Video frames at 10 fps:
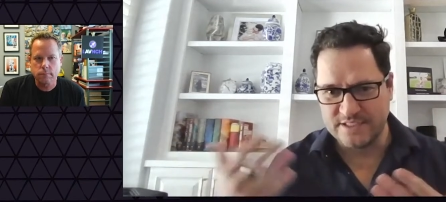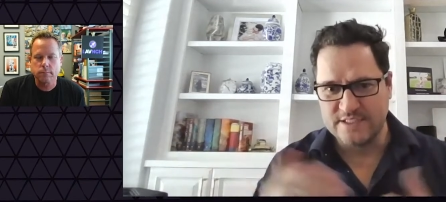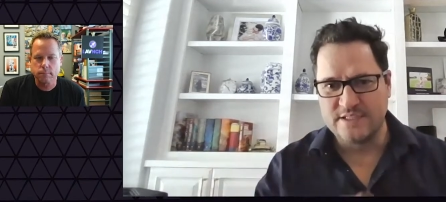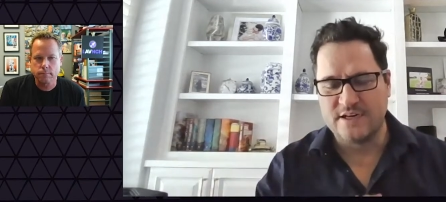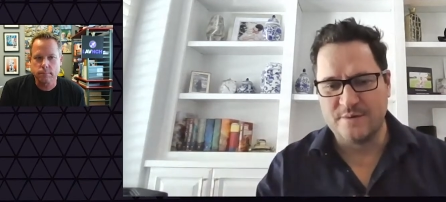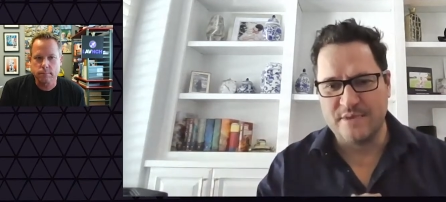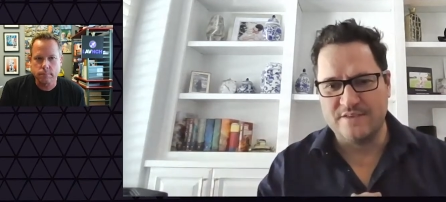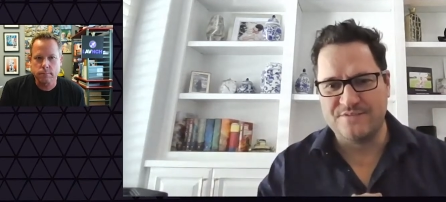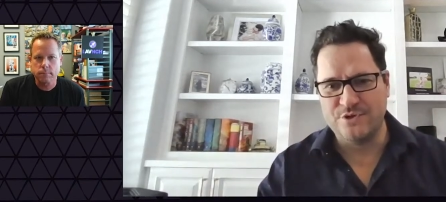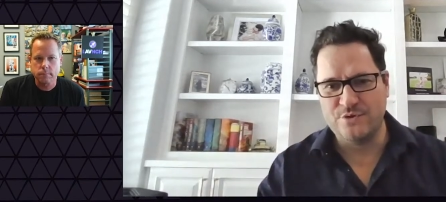Speaker 1: Mm -hmm. um,
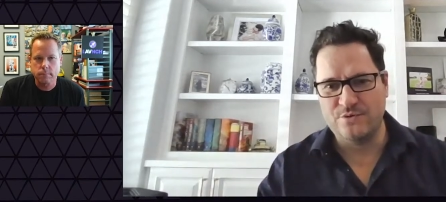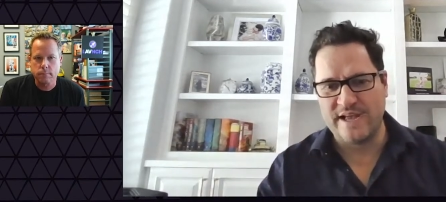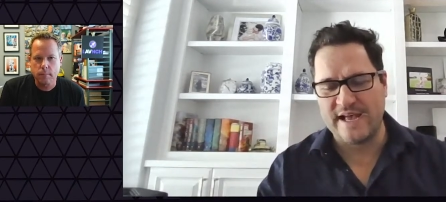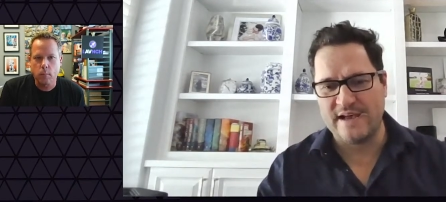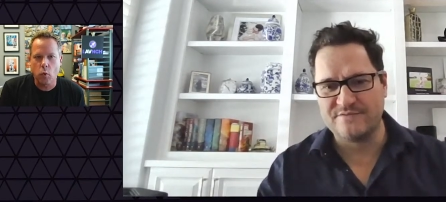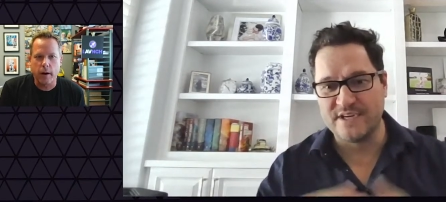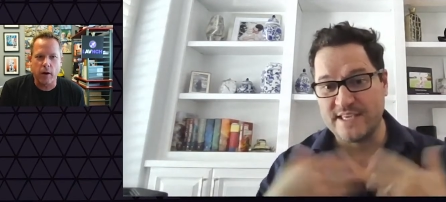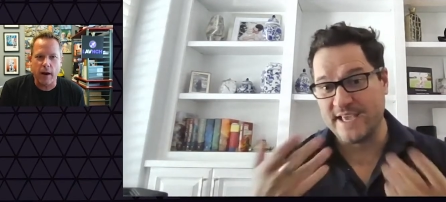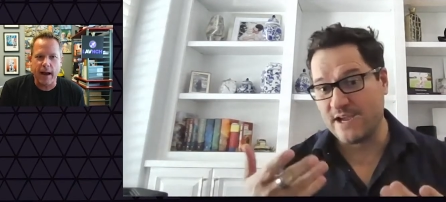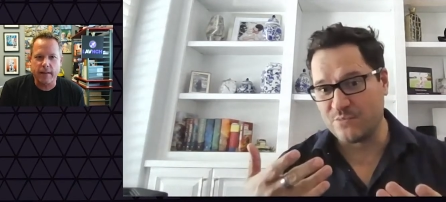if you have More
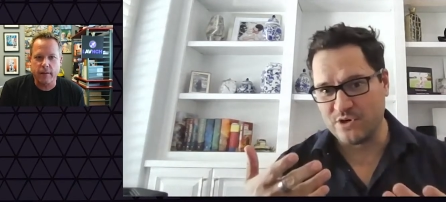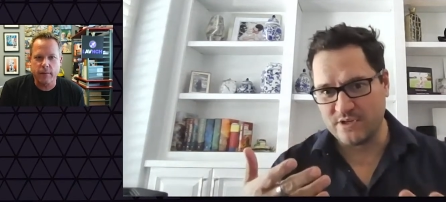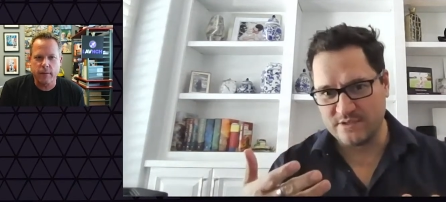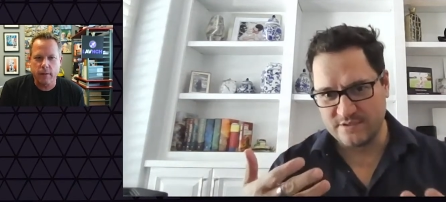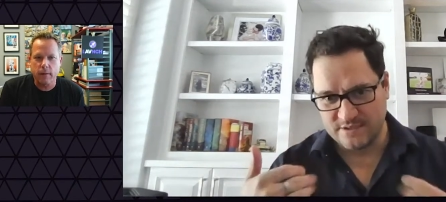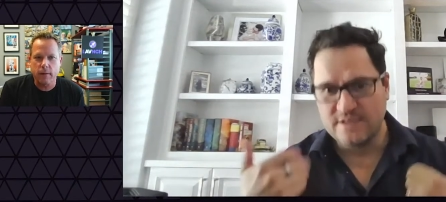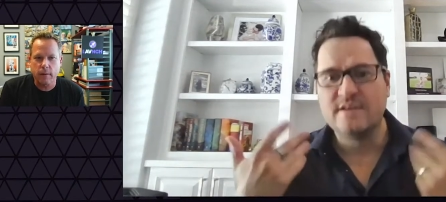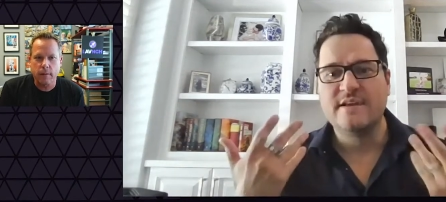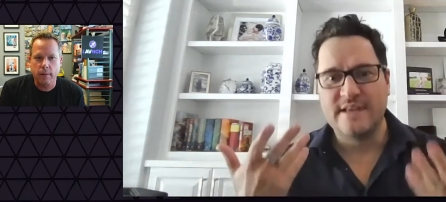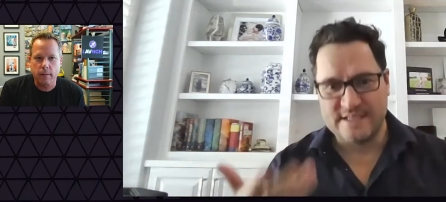a camera
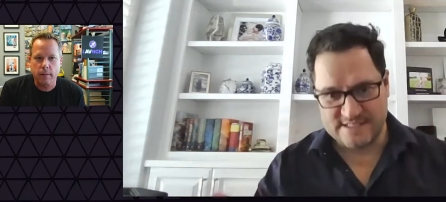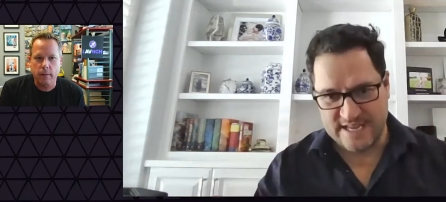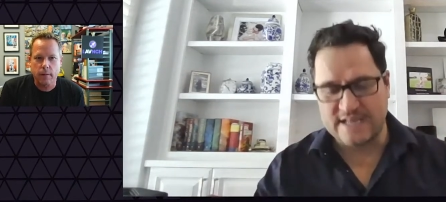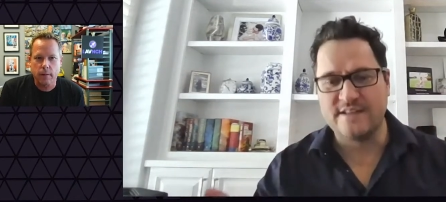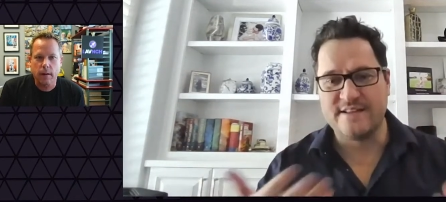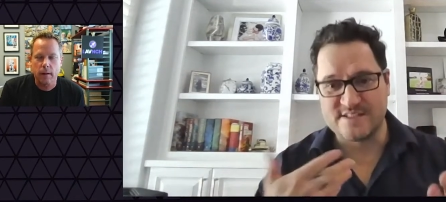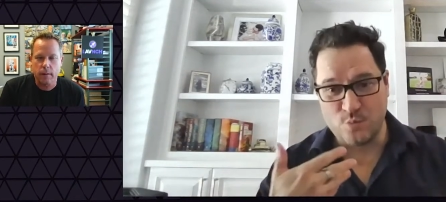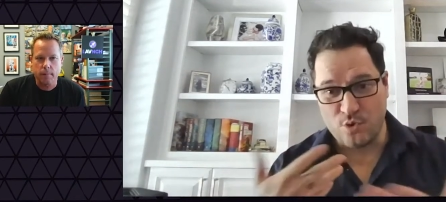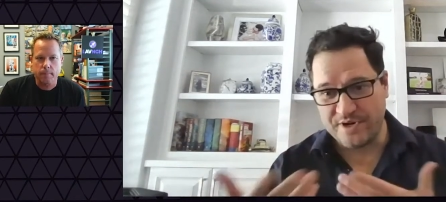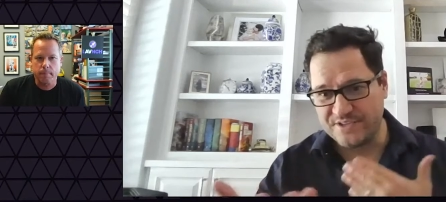exactly that's
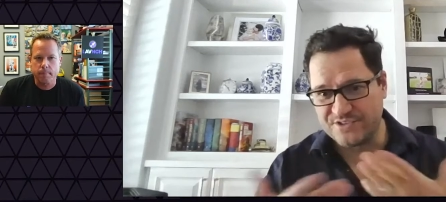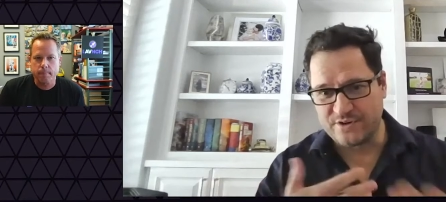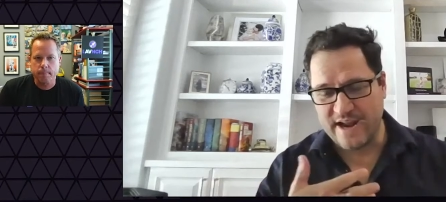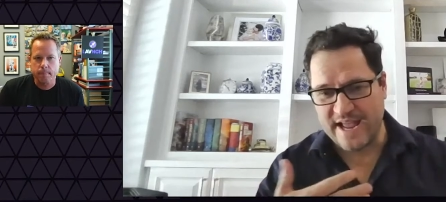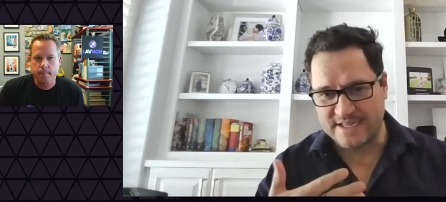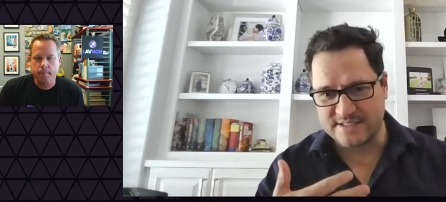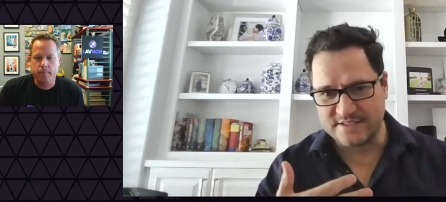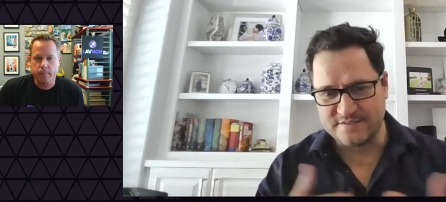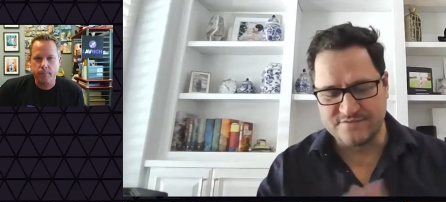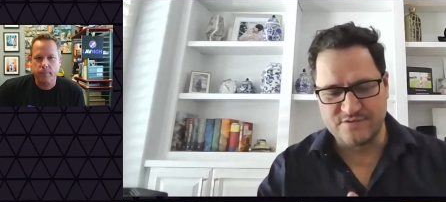more
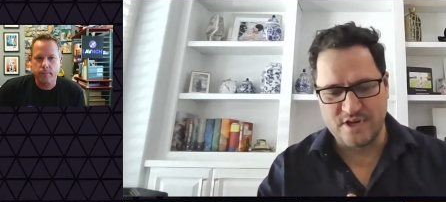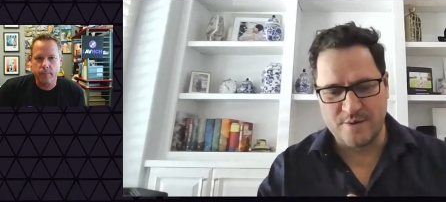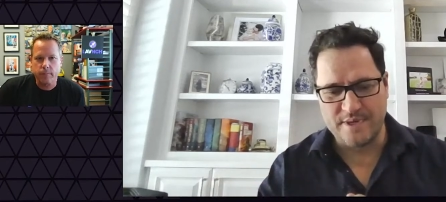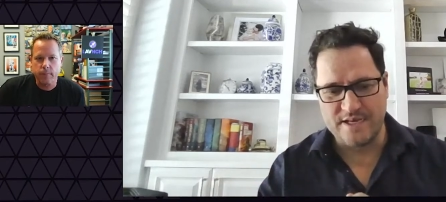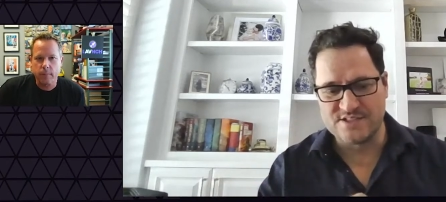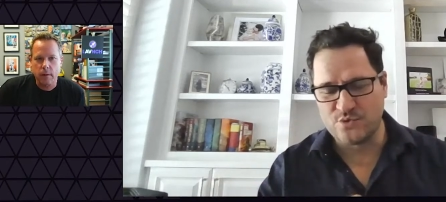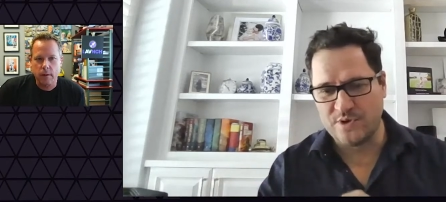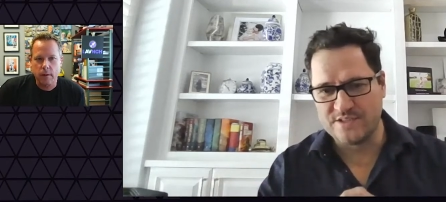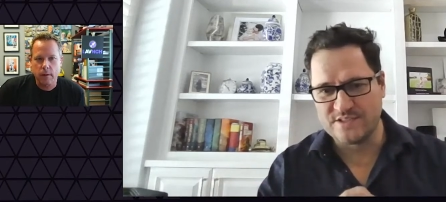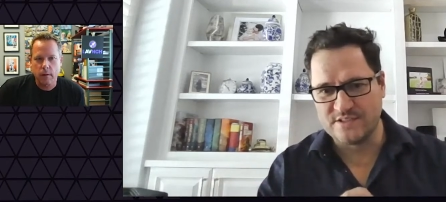interactive um, and it's
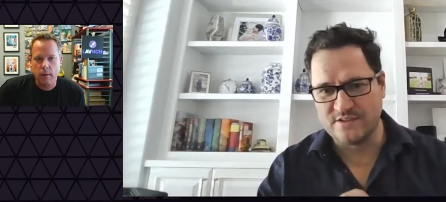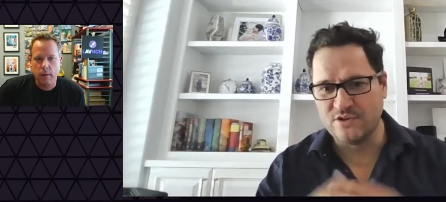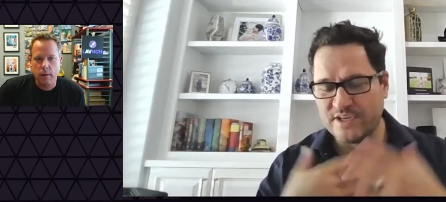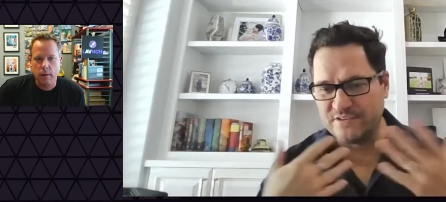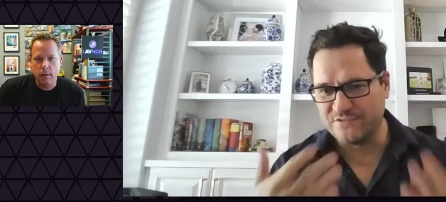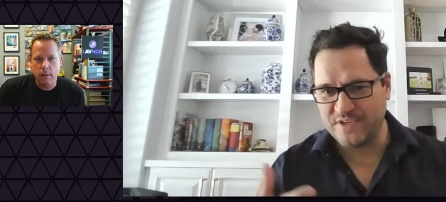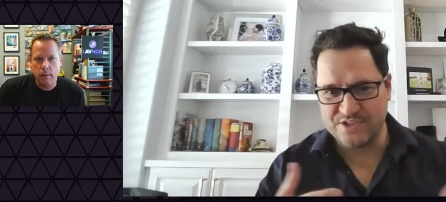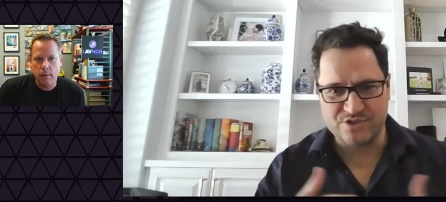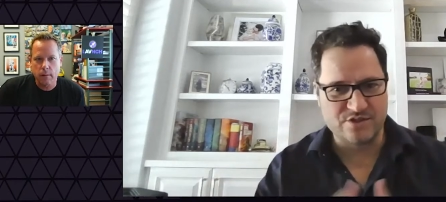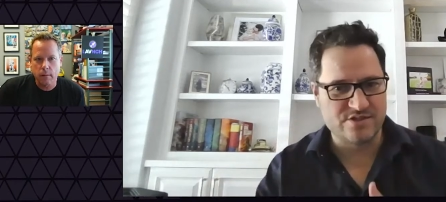going to look at
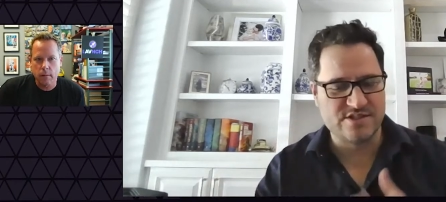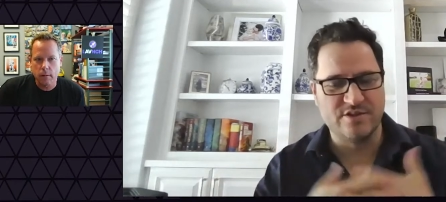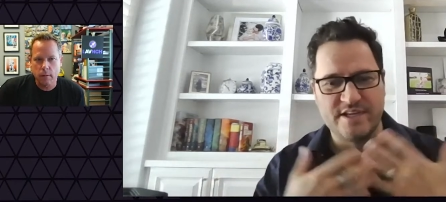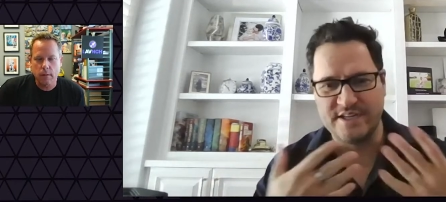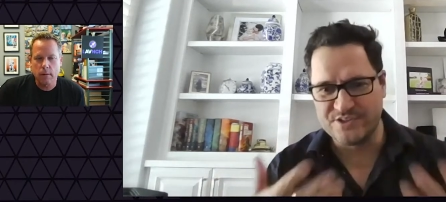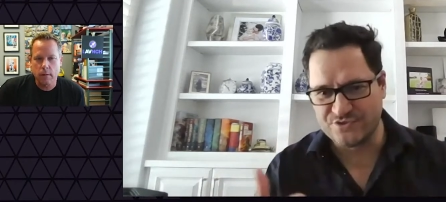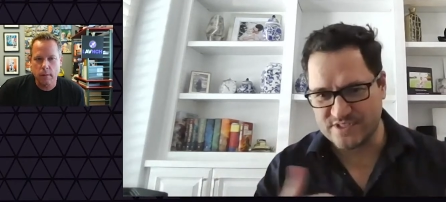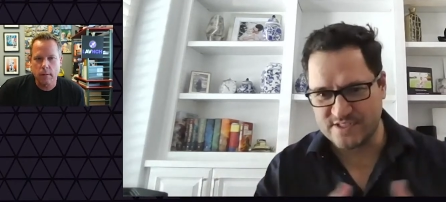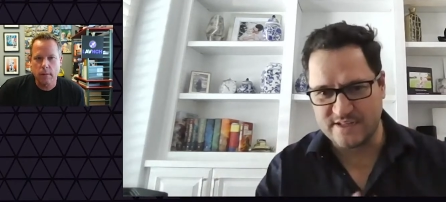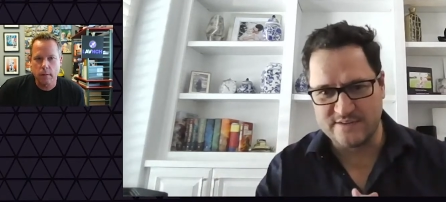features look at
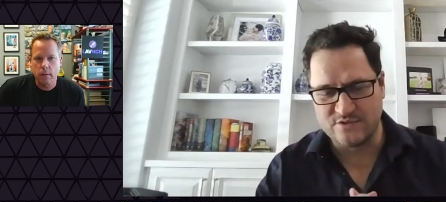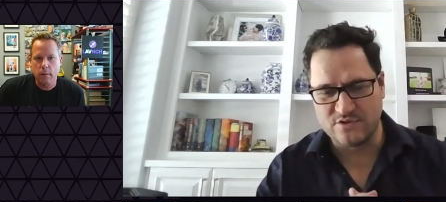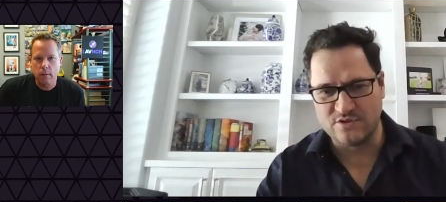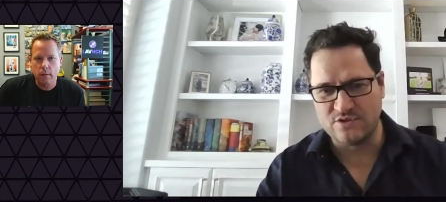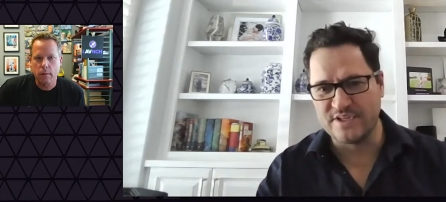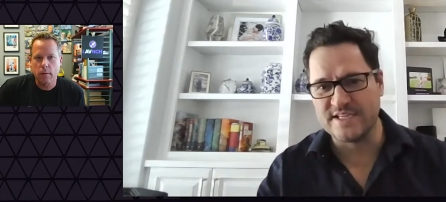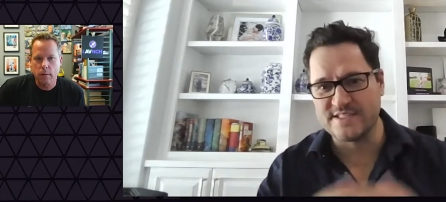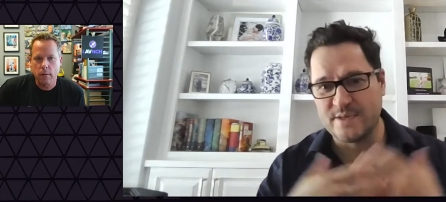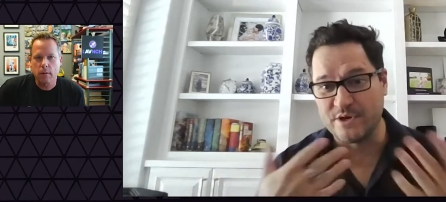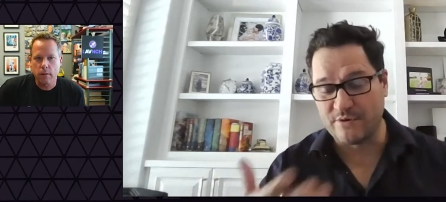interest level look at
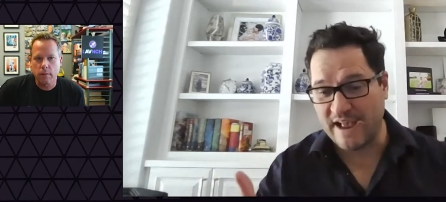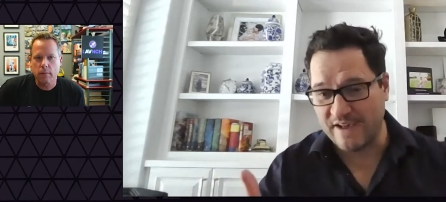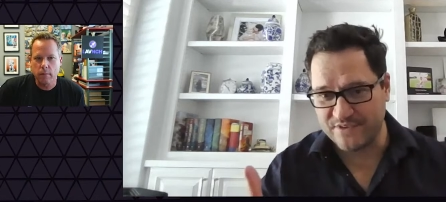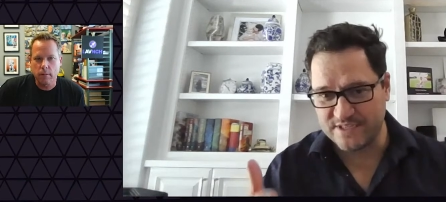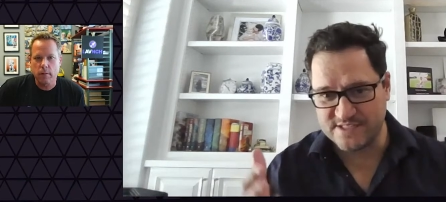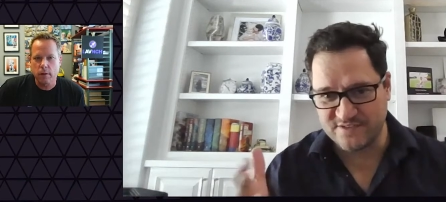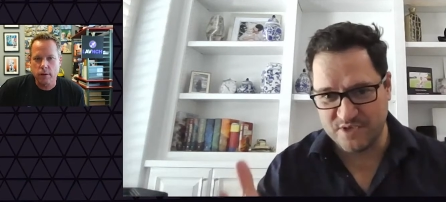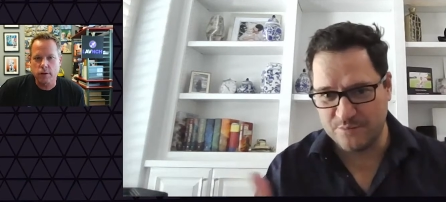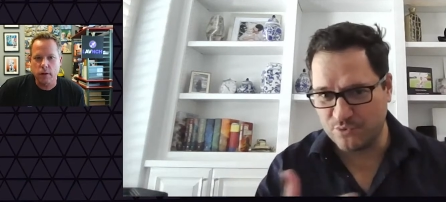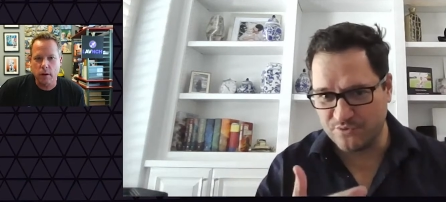demographics of
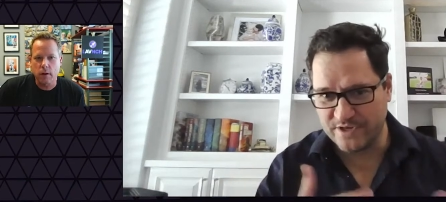people sure.